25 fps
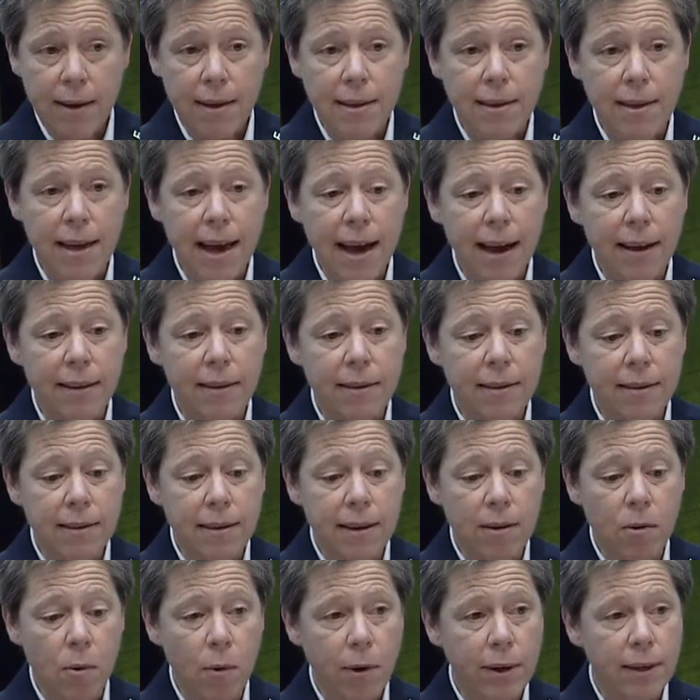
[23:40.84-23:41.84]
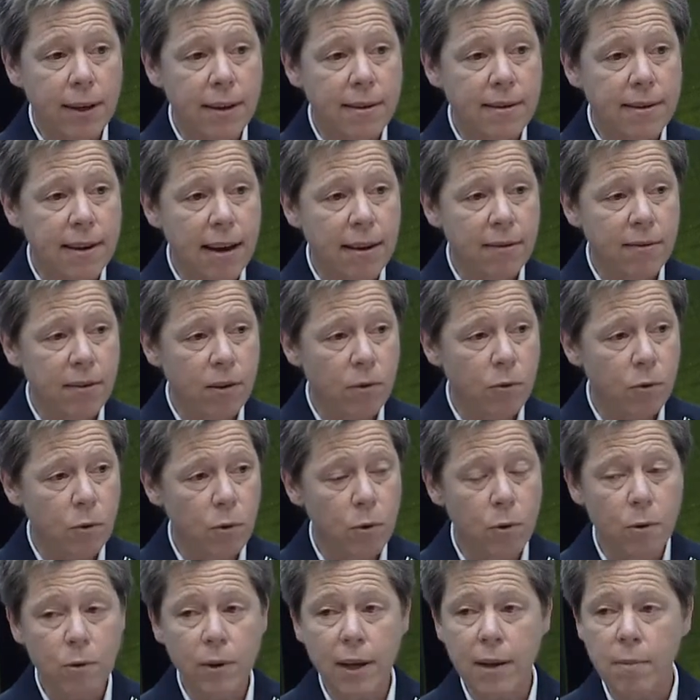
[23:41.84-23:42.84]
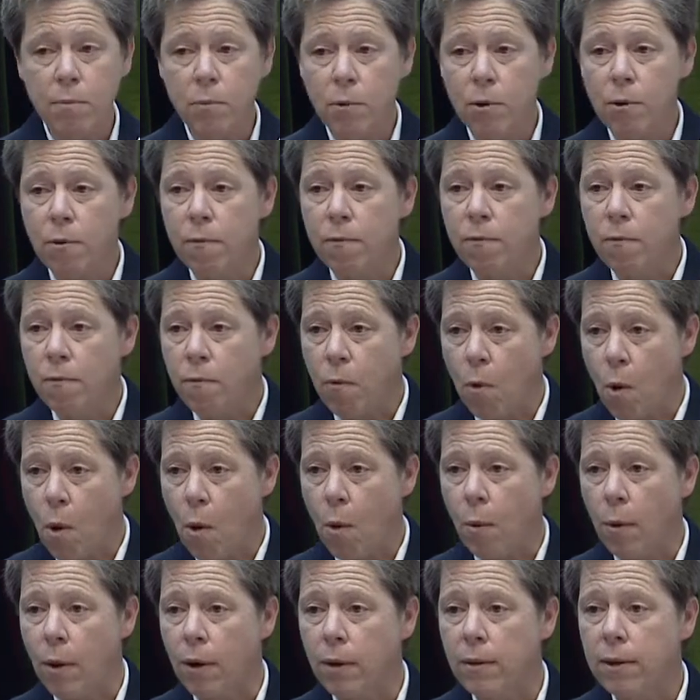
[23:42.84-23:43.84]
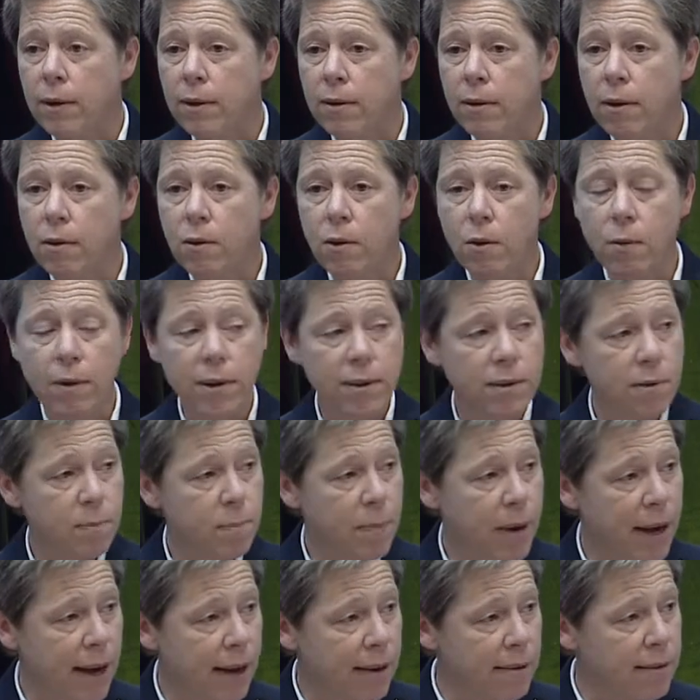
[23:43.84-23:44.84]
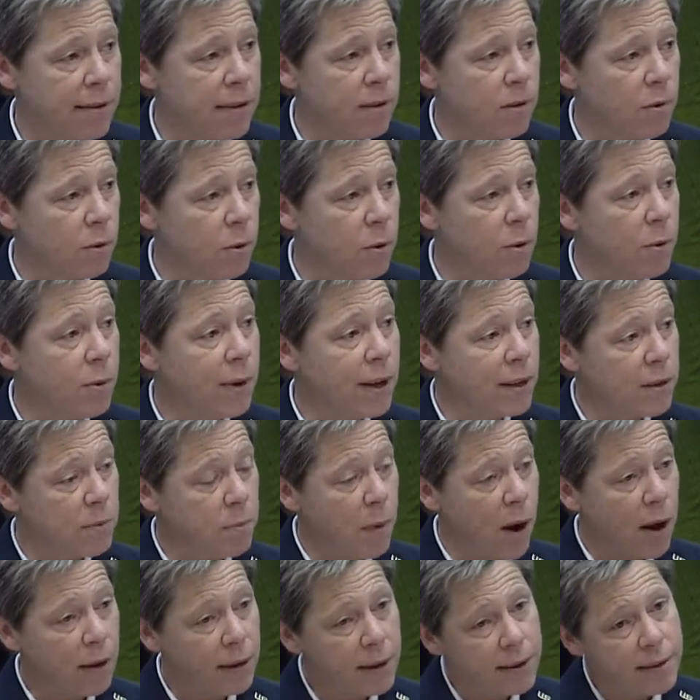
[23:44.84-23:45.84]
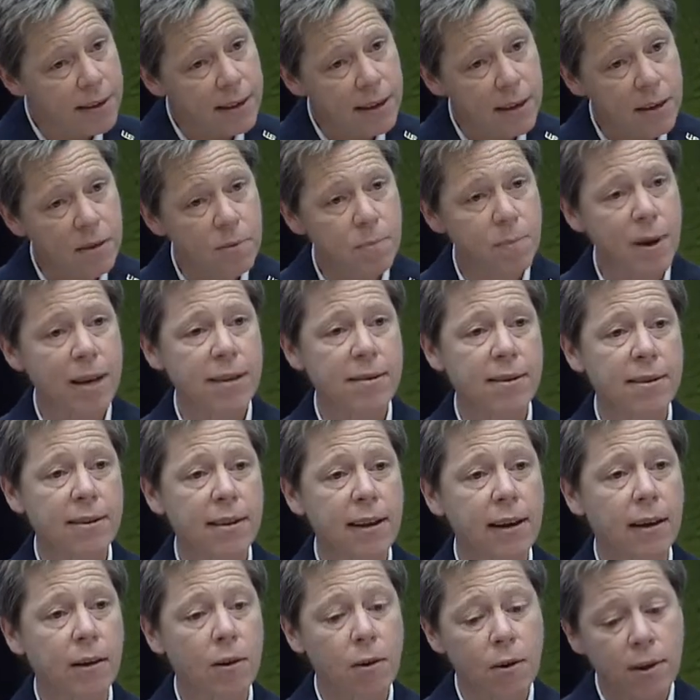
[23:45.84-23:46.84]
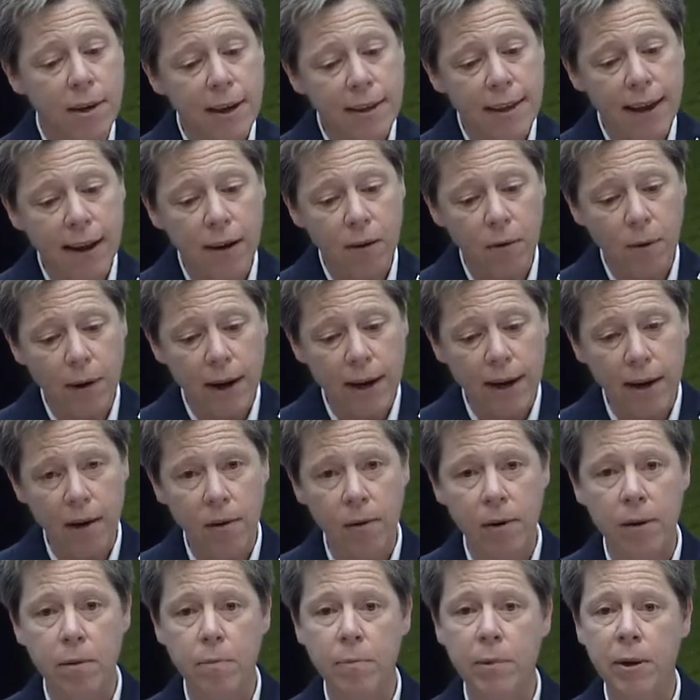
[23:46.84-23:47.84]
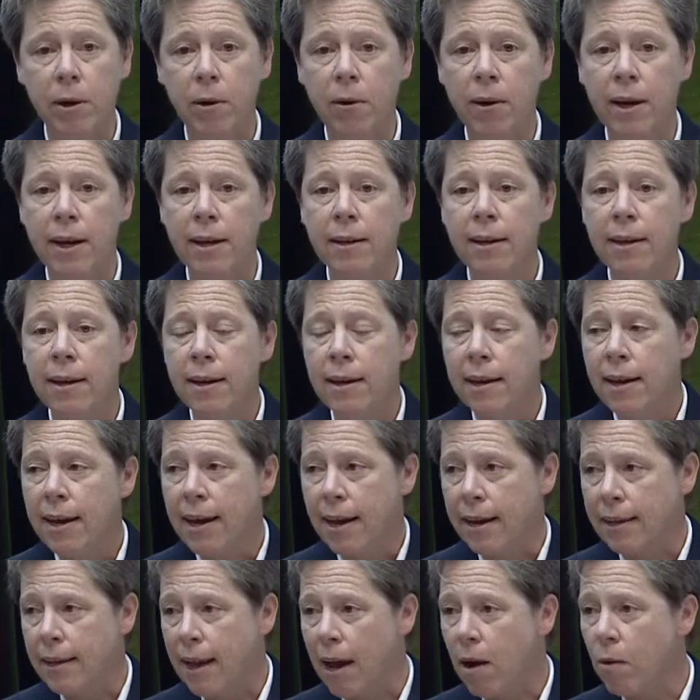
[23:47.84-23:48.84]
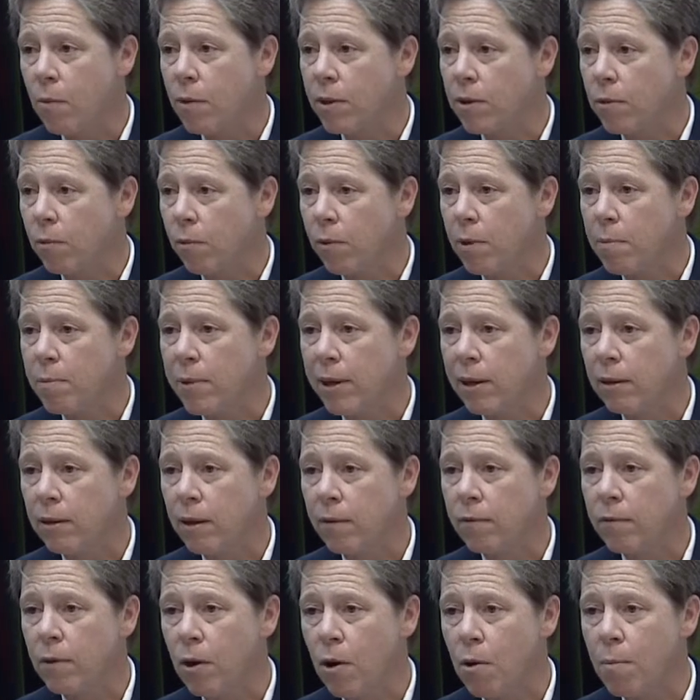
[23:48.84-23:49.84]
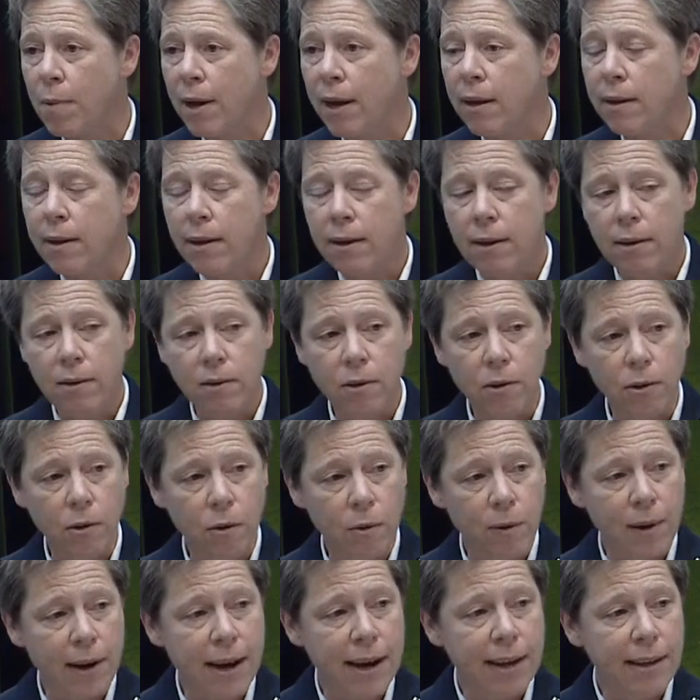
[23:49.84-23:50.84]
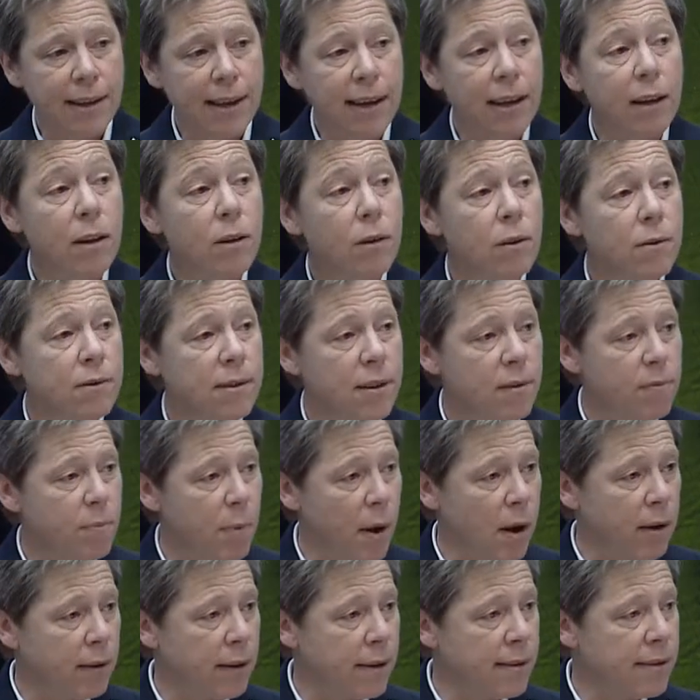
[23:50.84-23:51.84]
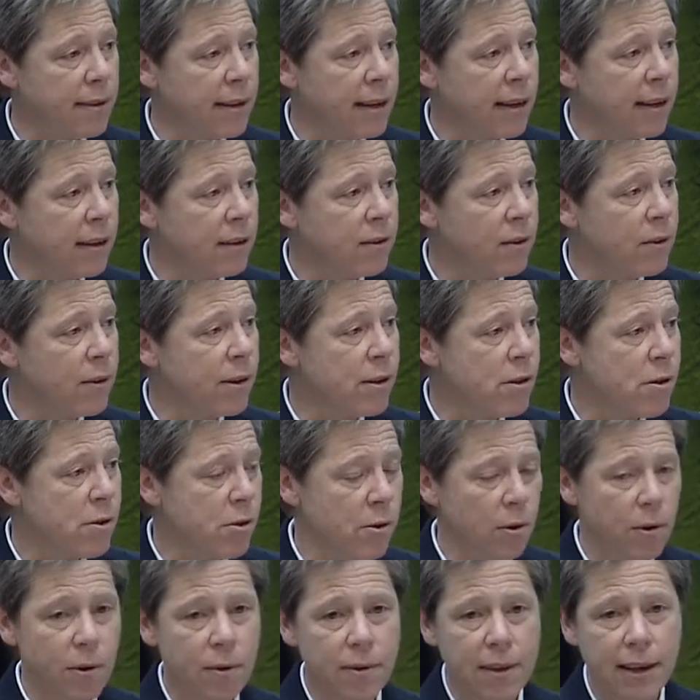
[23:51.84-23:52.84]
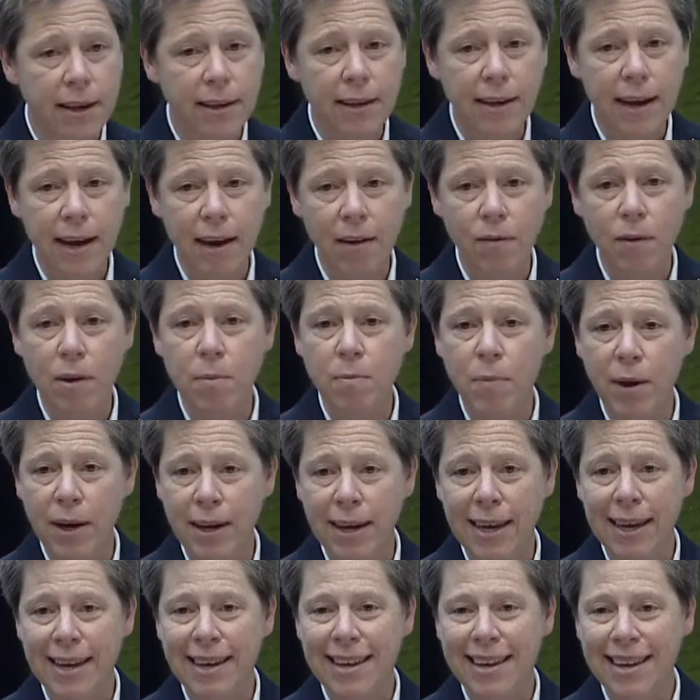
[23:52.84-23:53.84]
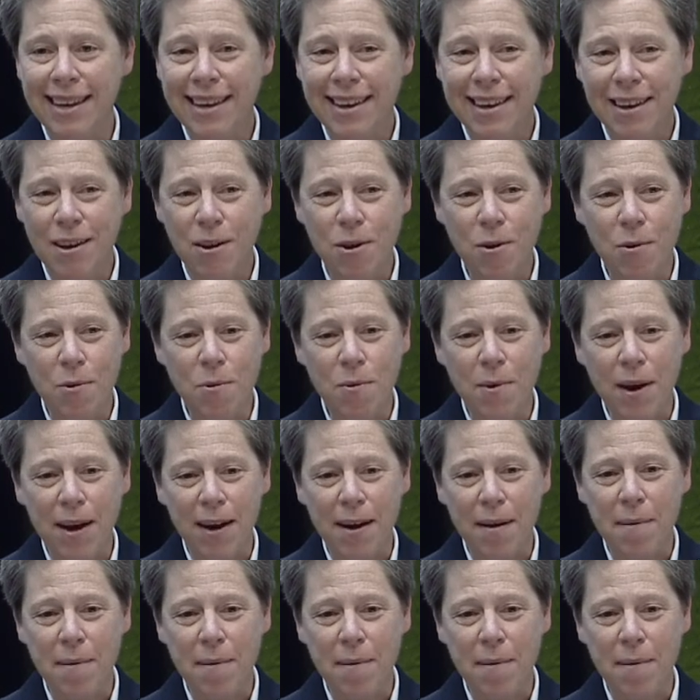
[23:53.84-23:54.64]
that the organization truly moved forward to do its best through its policy as best as it could in that gray area period, and now with the repeal of DOMA, to create inclusive policy and to ensure that everybody who